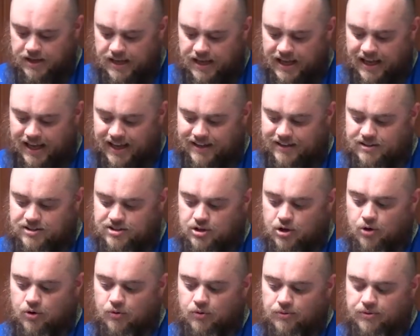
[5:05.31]
And
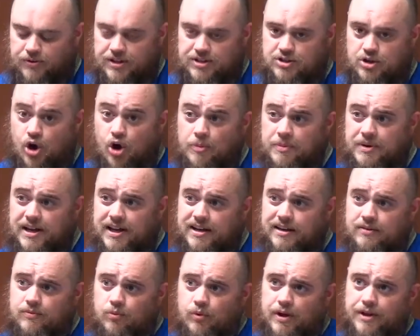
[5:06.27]
so this
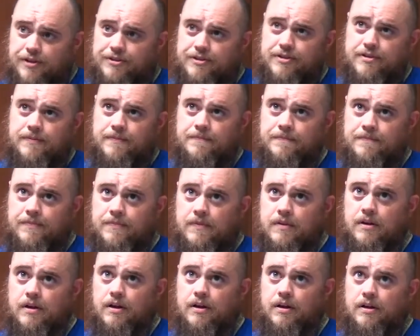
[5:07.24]
culminated with
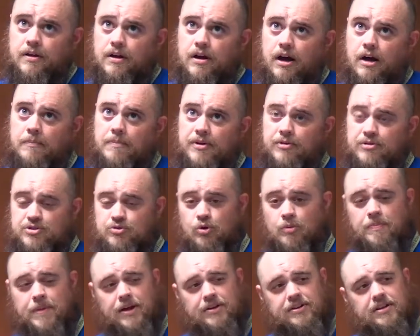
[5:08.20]
there was a
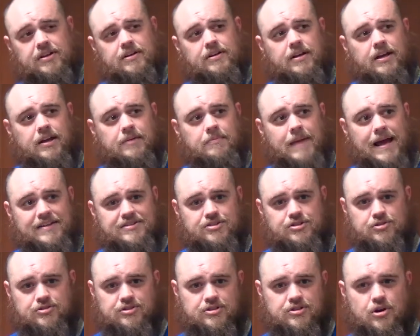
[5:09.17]
rebellion in
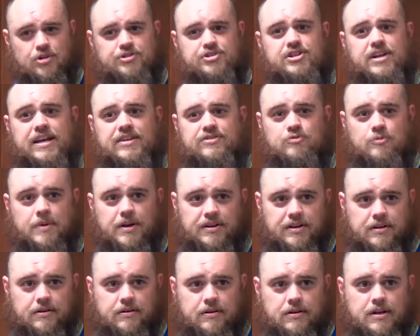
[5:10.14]
Massachusetts called Shays
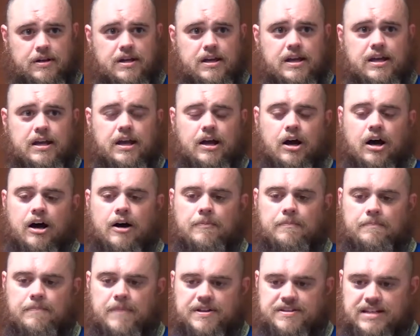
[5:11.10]
Rebellion.
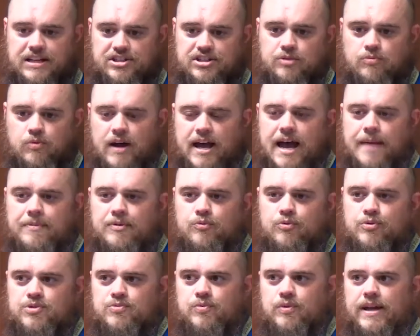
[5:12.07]
Essentially, what happened
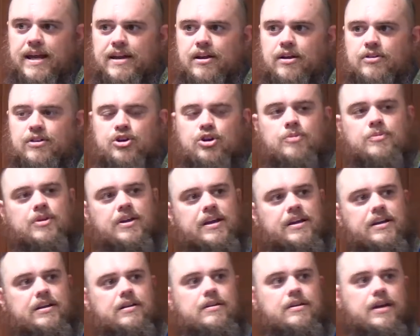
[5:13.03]
was we had
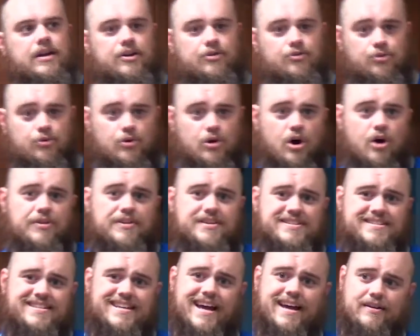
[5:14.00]
accumulated and accrued all this
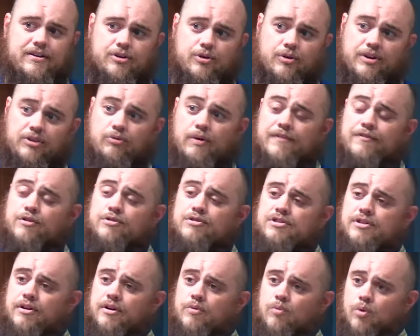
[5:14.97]
debt during the
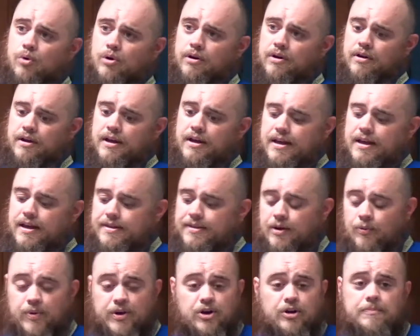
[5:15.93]
Revolutionary War
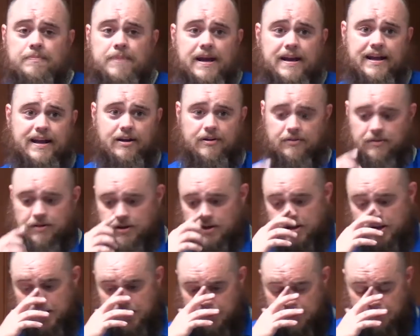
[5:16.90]
that we couldn't pay down.
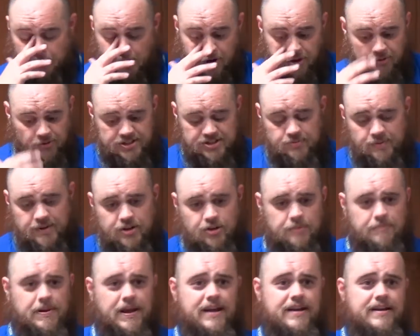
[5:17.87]
Part of the reason we
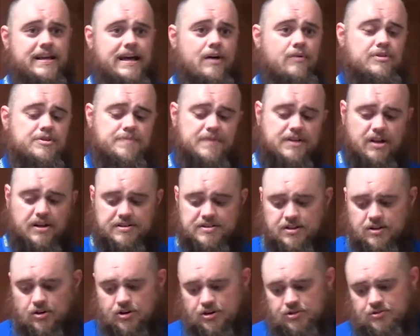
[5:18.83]
couldn't pay it down was because
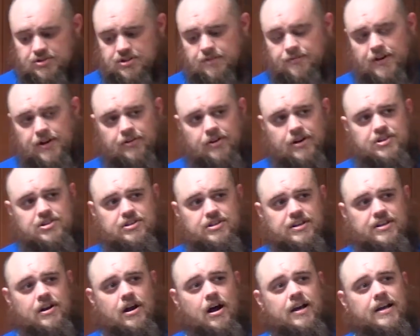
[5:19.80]
the Articles of Confederation
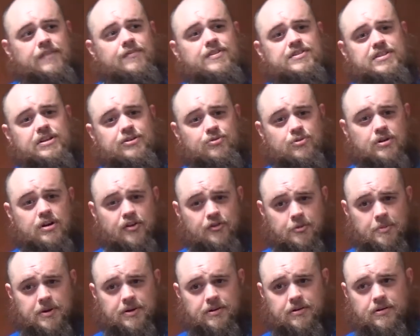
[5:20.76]
did not give the central
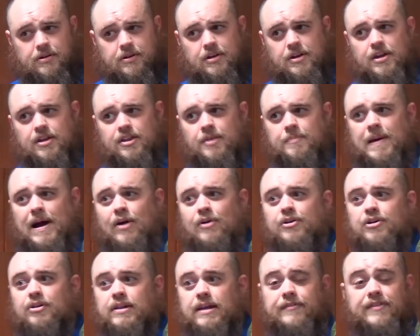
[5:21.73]
government the power
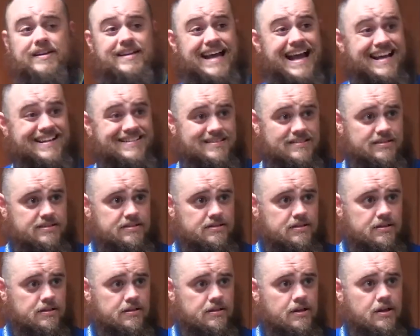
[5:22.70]
to levy taxes.
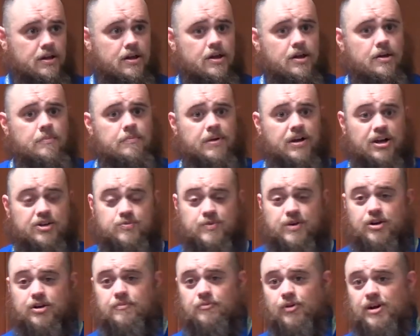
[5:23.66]
Because we
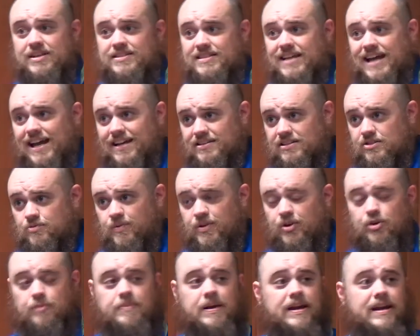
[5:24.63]
couldn't raise taxes, we
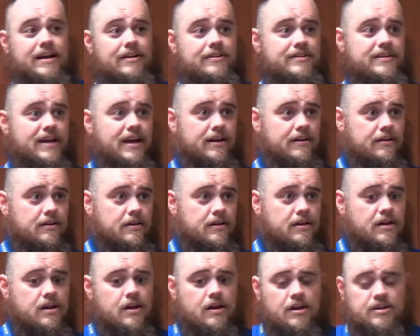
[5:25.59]
couldn't pay down debt.
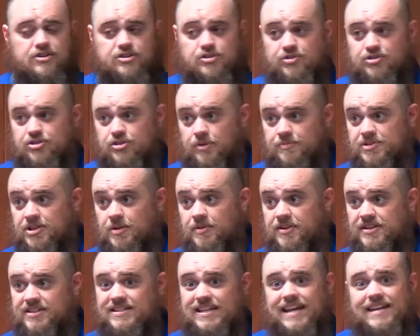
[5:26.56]
So some of
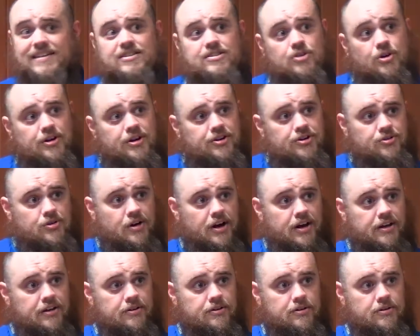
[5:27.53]
the states started to
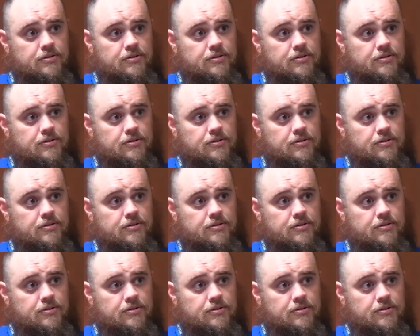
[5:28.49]
try